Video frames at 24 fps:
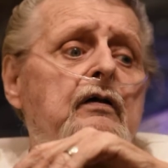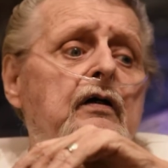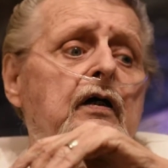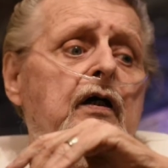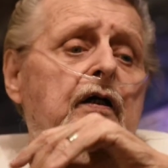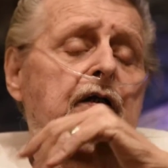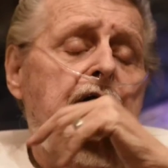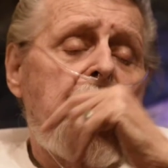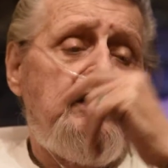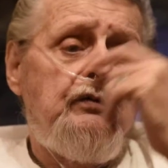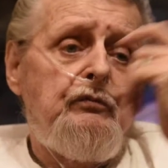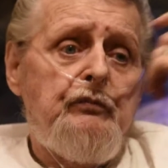
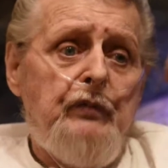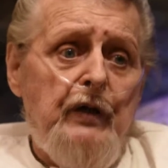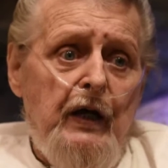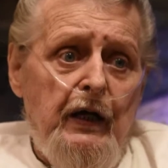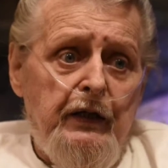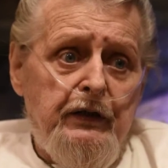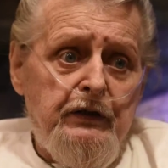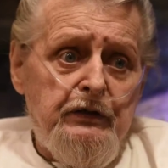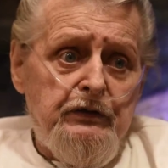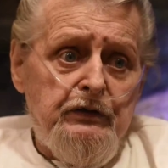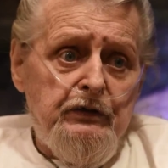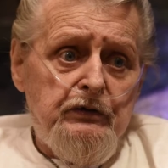and then
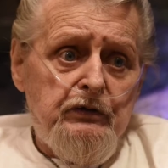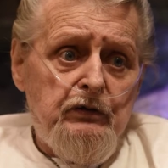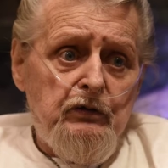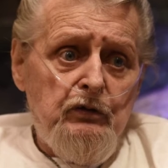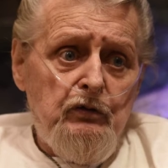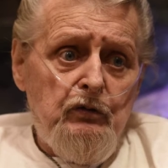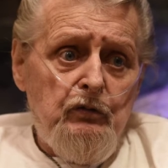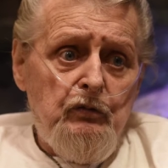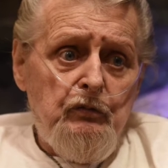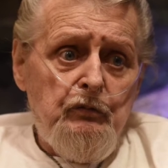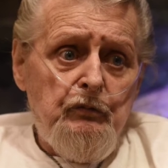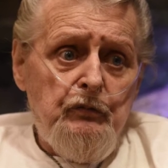package a
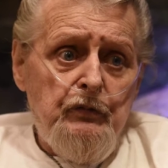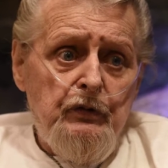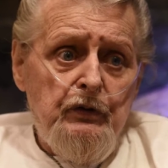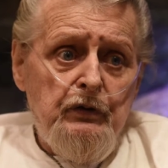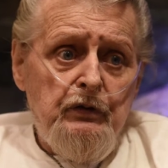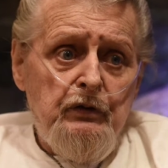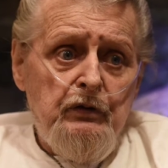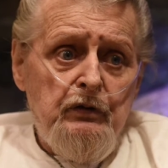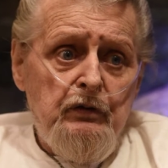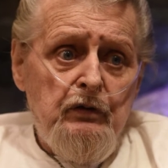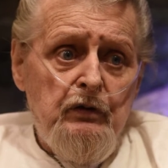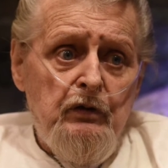tube.
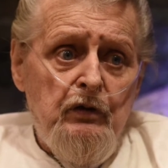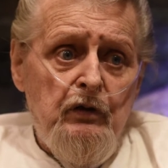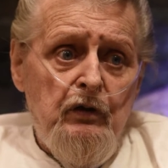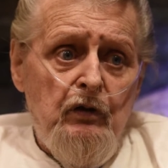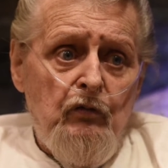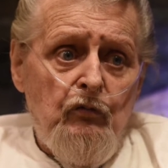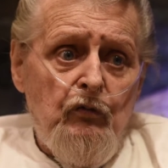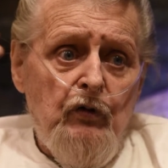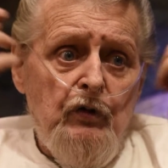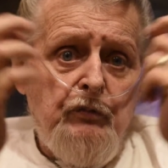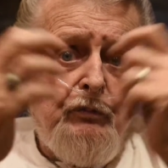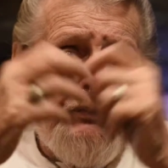
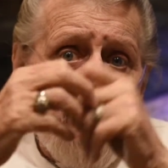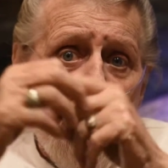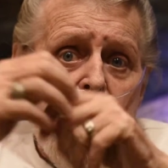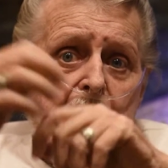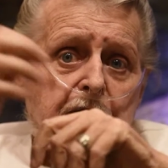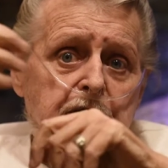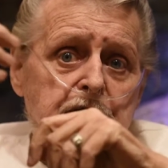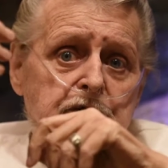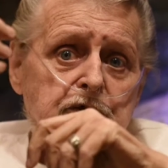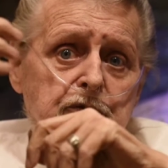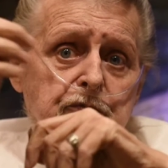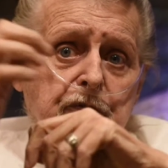We
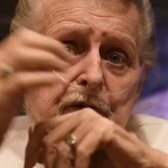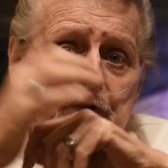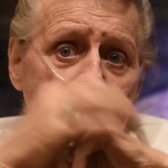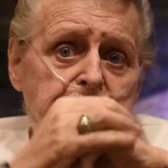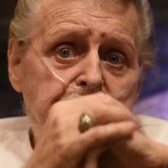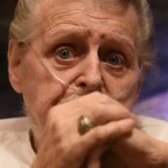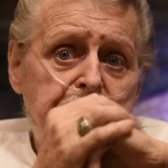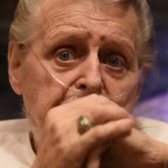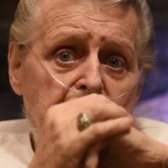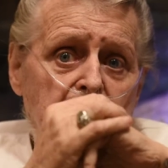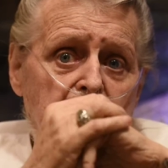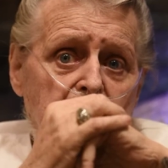package them as
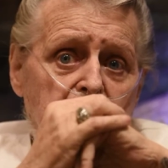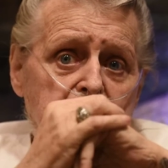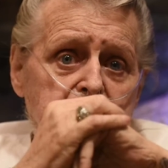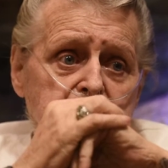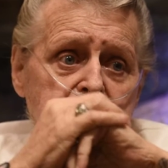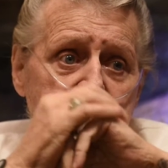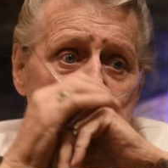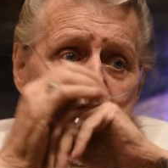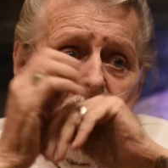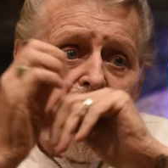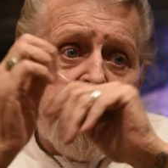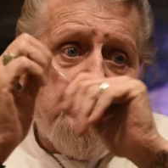sets.
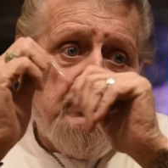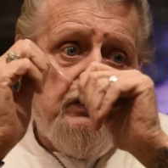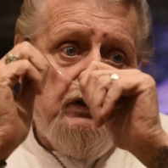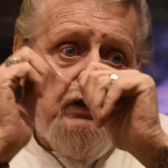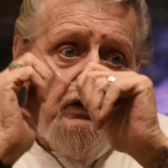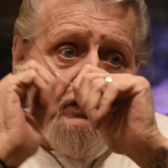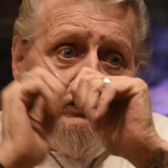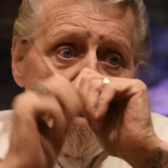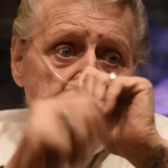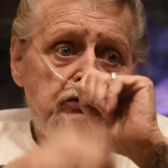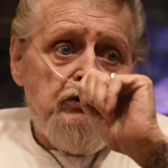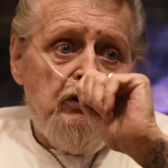
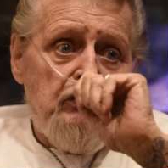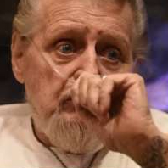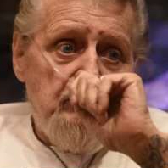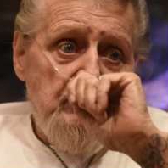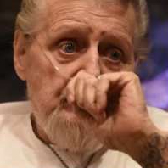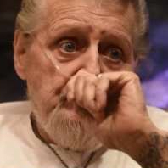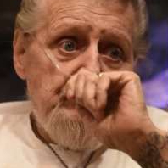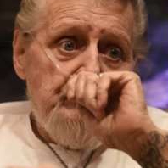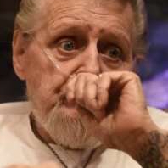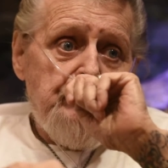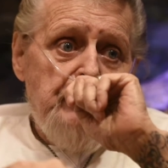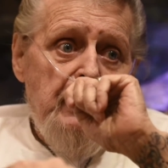So I
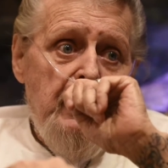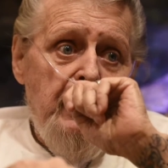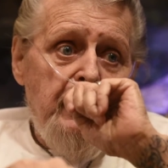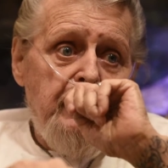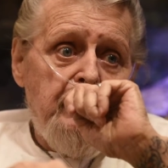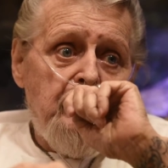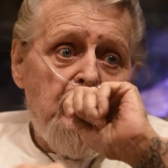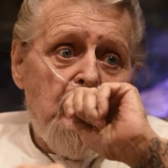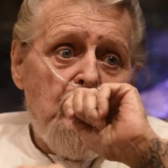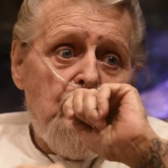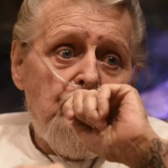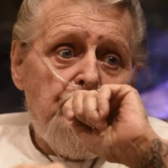rip a
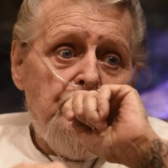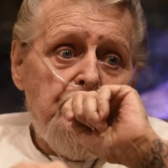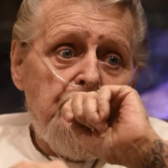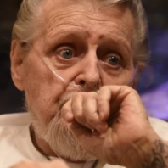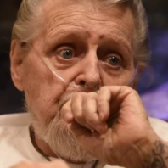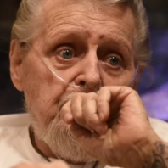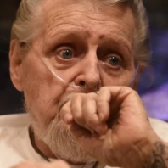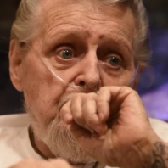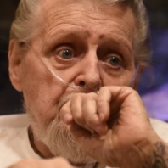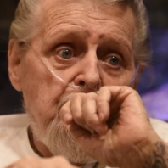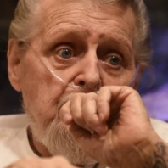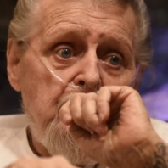bag
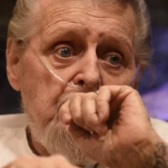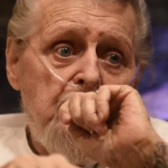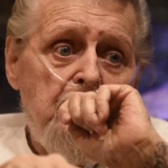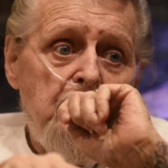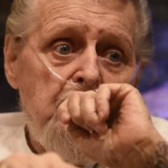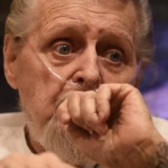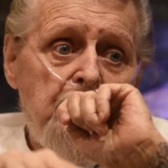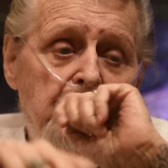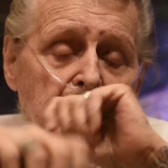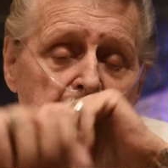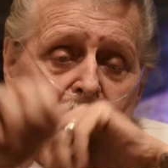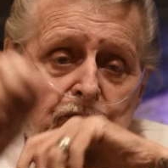open,
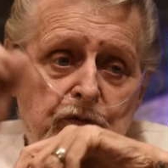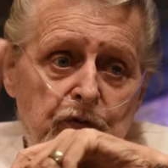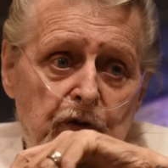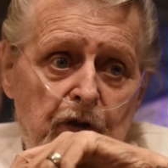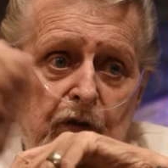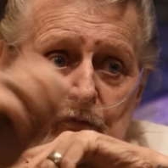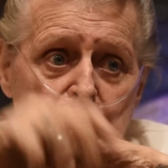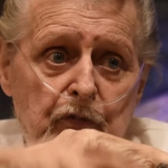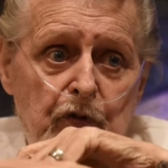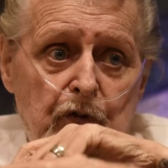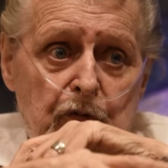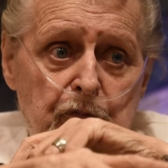that's what
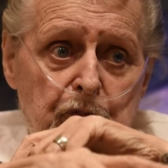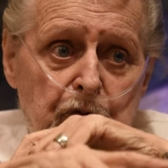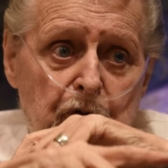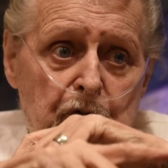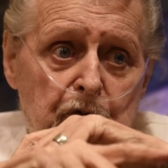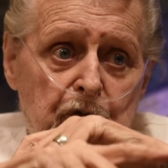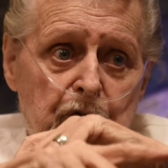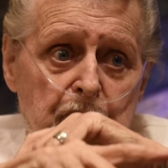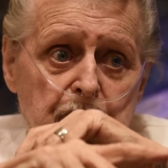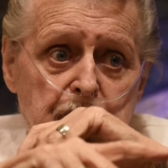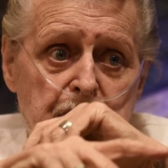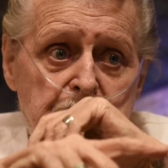I'm going to put in the